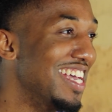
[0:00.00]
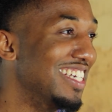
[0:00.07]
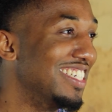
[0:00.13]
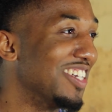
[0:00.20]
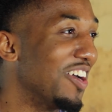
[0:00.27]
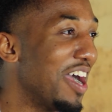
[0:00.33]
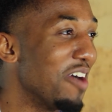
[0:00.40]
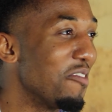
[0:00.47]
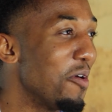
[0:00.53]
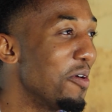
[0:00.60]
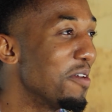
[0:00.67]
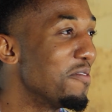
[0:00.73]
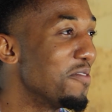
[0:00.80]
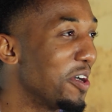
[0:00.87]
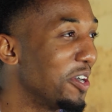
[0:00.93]
So I wrote
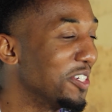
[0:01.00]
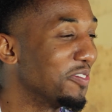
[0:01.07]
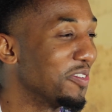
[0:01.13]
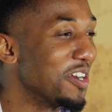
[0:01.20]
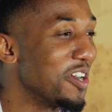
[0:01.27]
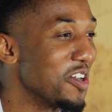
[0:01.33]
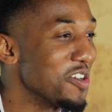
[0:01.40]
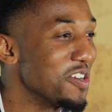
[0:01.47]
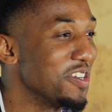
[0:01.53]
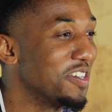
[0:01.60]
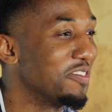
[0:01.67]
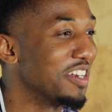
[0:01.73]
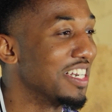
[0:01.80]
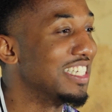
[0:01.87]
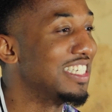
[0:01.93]
a verse for her
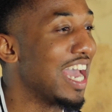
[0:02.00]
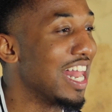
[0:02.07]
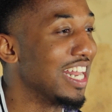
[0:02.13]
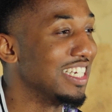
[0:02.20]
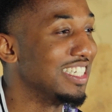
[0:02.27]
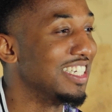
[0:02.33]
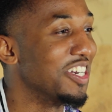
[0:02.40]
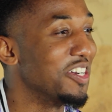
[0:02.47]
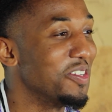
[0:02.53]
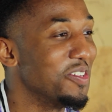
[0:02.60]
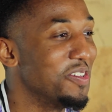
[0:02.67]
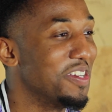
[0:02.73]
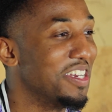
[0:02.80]
for the talent show,